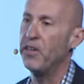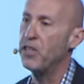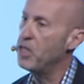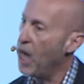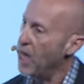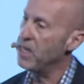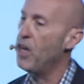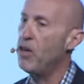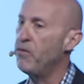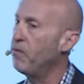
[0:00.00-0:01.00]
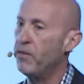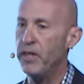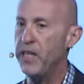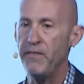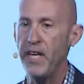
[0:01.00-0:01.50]
are not known for
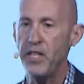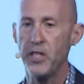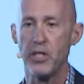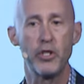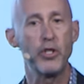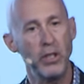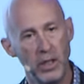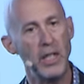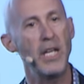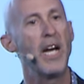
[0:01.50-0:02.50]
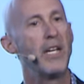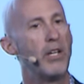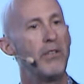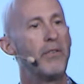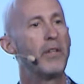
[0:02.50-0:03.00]
innovation, certainly not
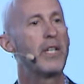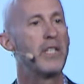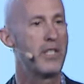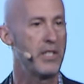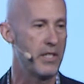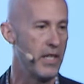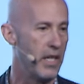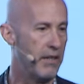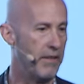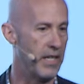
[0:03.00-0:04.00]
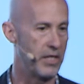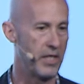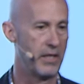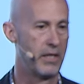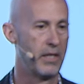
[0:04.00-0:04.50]
known for consistent innovation.
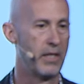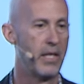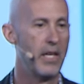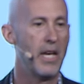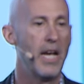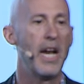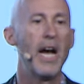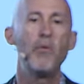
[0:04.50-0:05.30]
And I